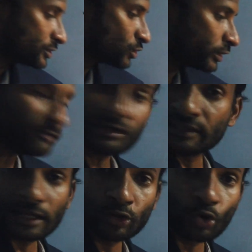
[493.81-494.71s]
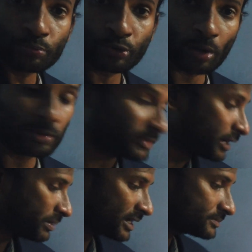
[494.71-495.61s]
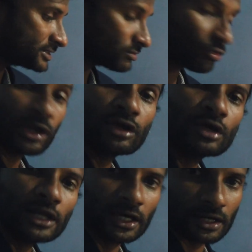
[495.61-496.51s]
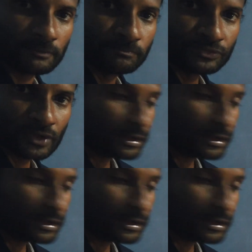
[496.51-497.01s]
So even then, no problem. That becomes regular.